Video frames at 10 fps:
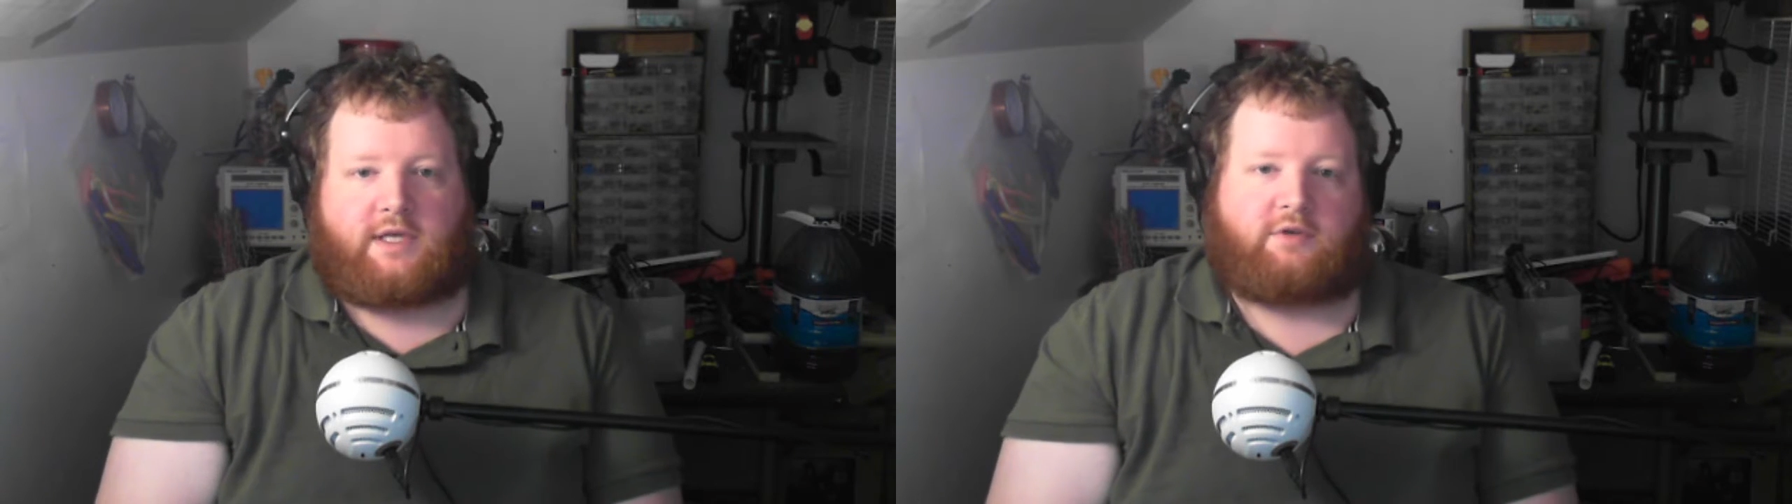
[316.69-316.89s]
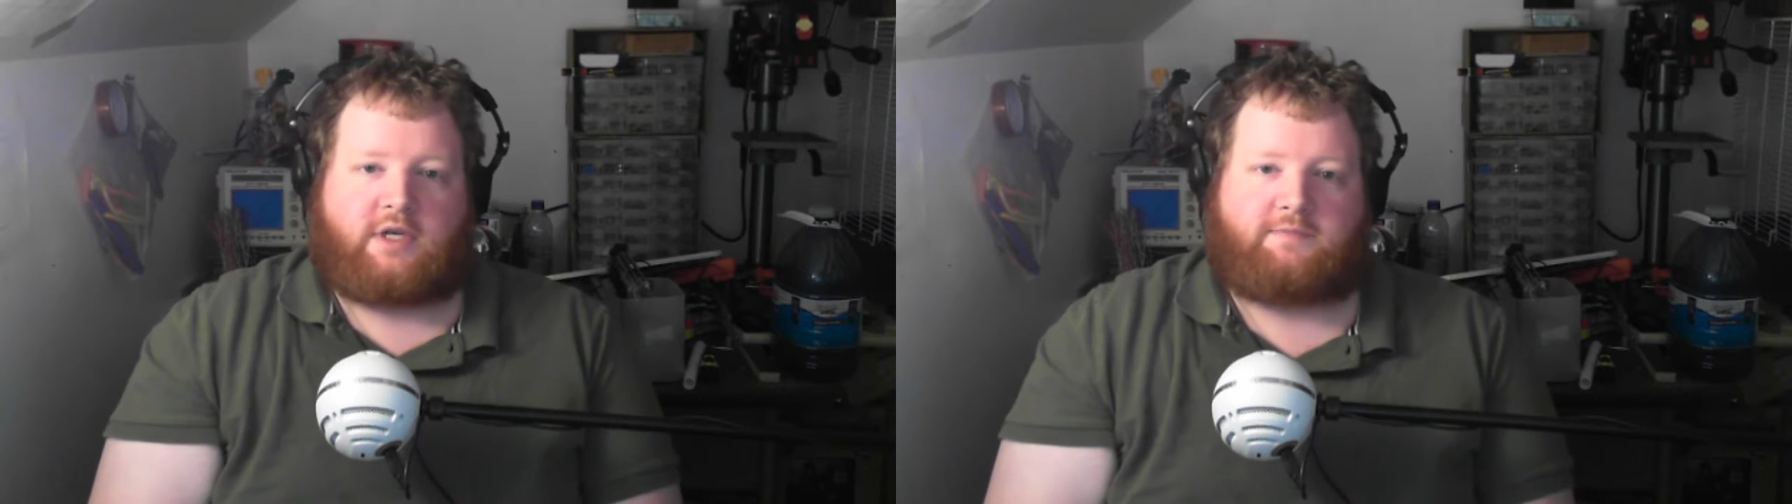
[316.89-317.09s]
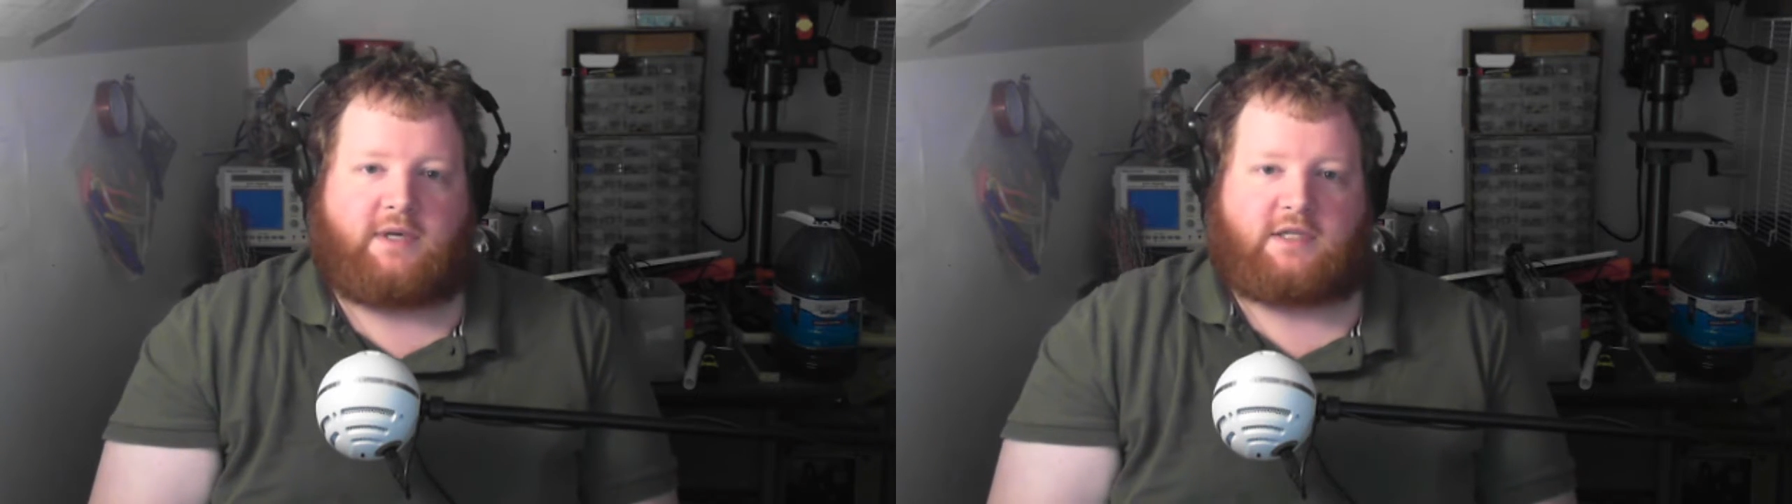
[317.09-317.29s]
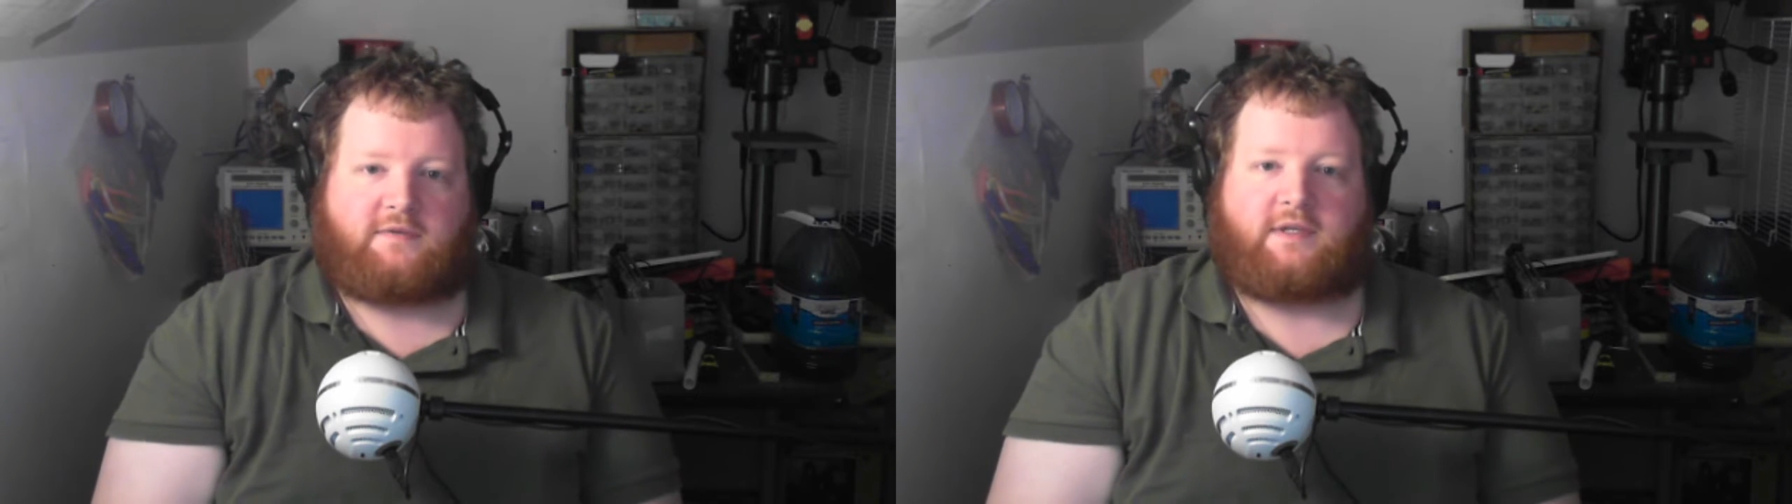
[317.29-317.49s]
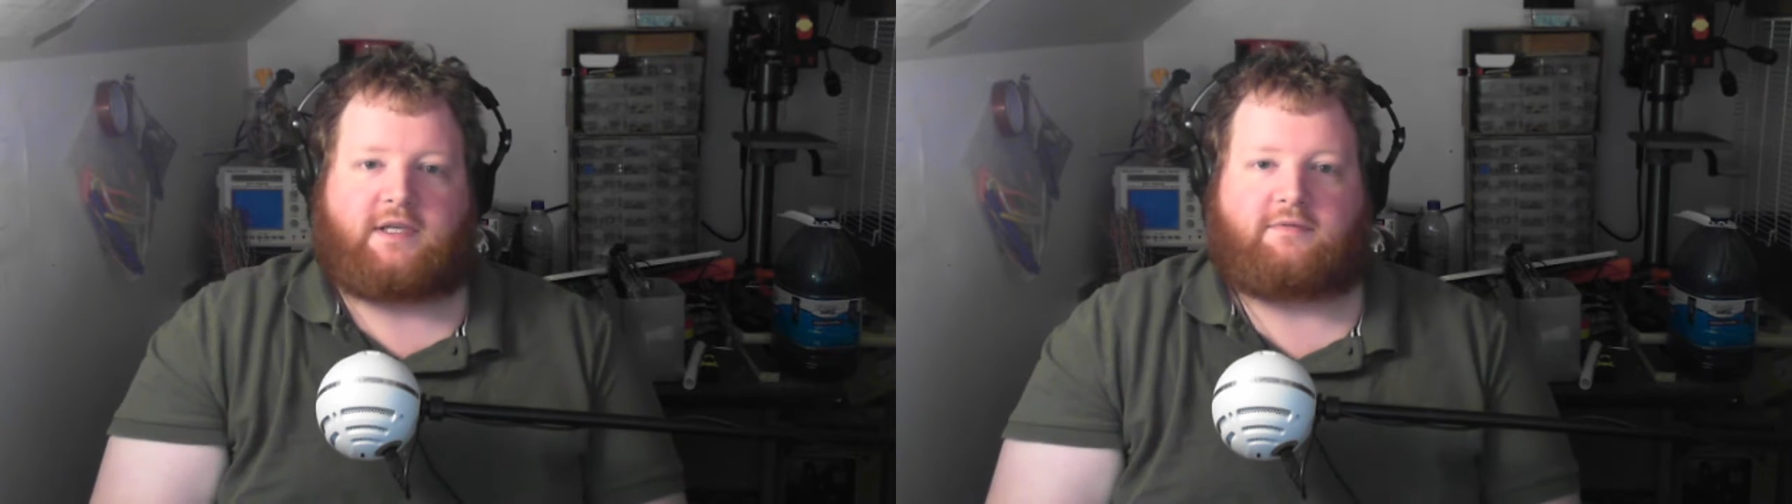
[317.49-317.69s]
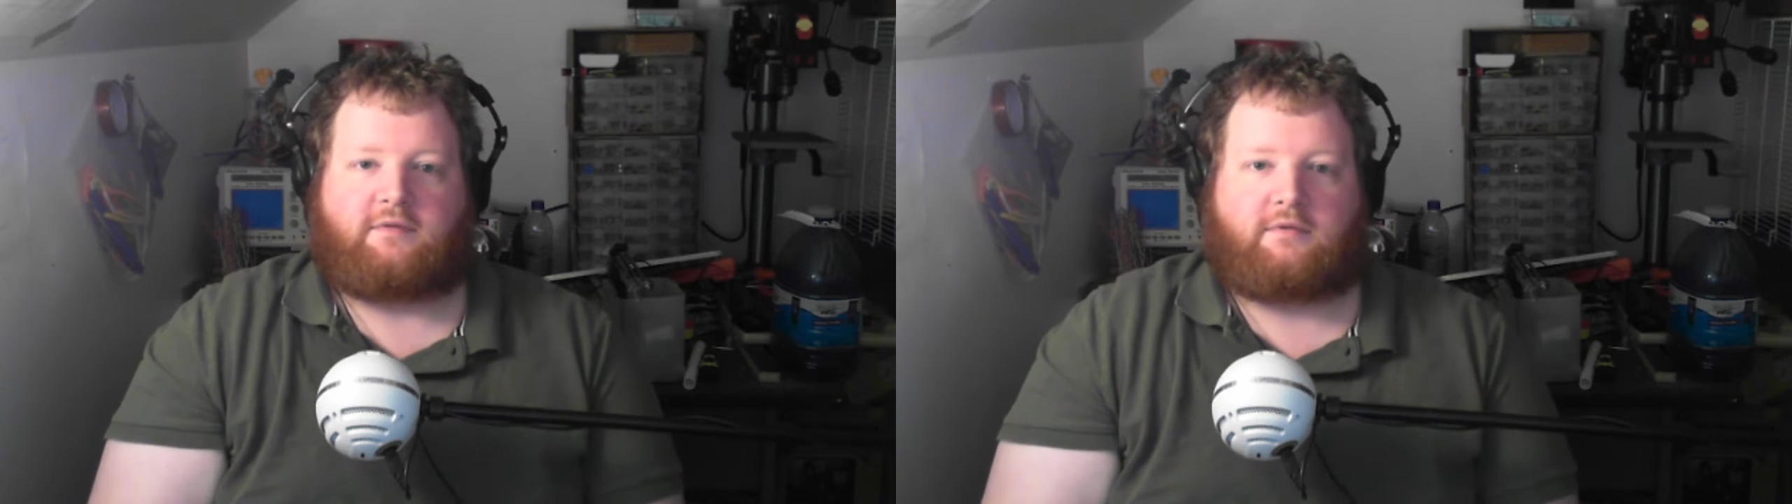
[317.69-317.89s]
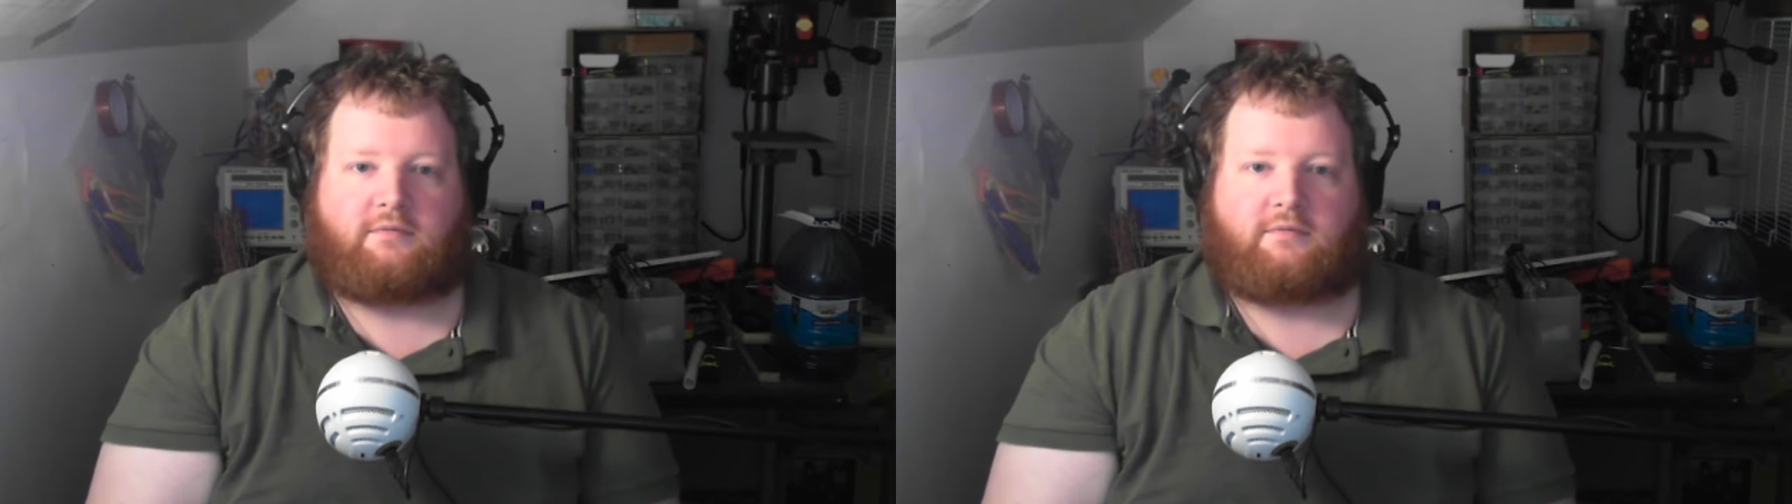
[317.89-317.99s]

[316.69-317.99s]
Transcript: address pins for different